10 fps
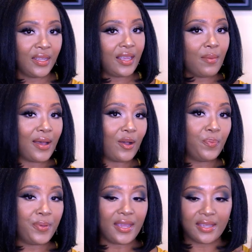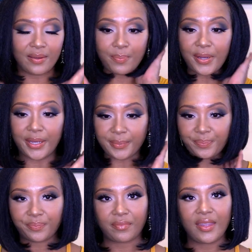in my opinion, but
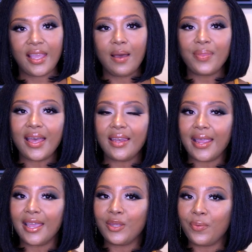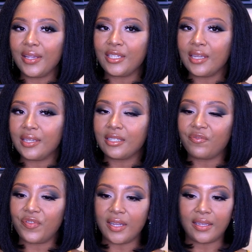yeah, I'm not liking the way she is
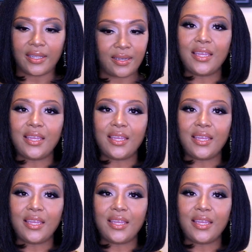feeling.